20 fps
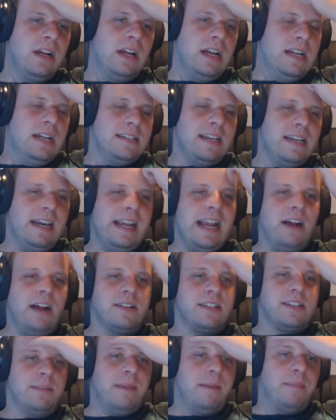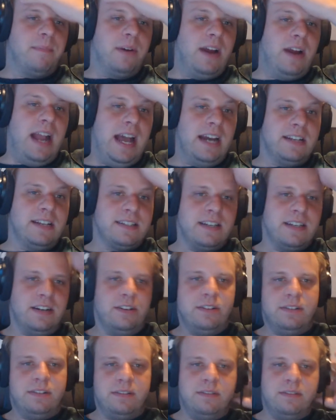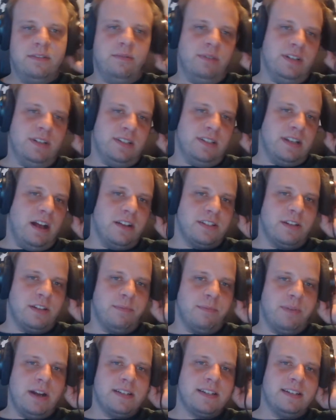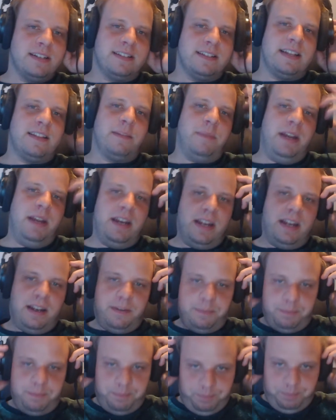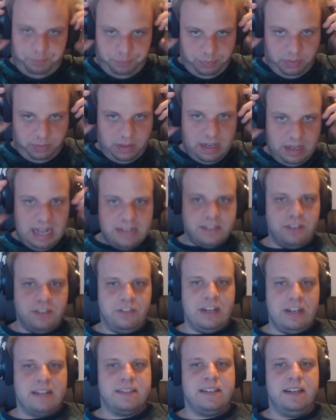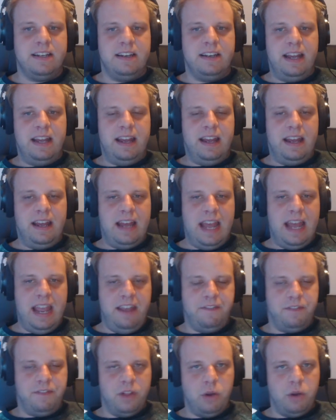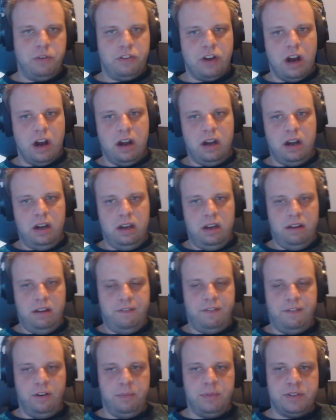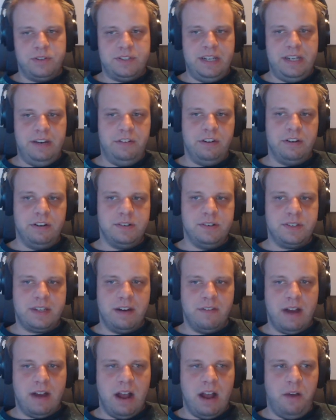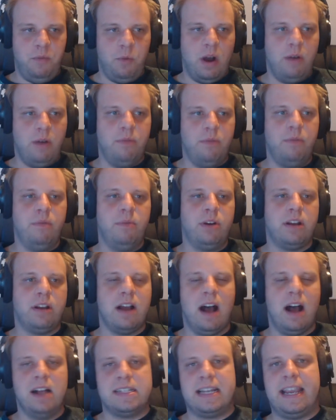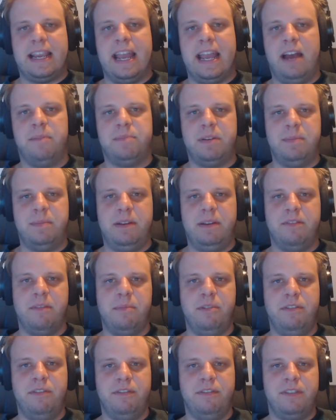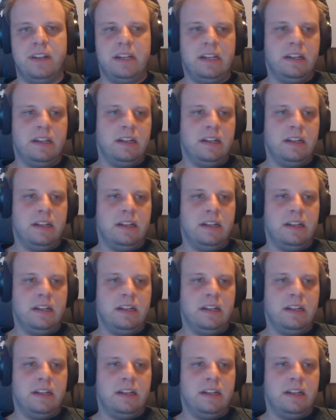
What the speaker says: City Council Member Hannah Stone was also present at the meeting and suggested a flowchart for procedures around what would cause a camp to be removed.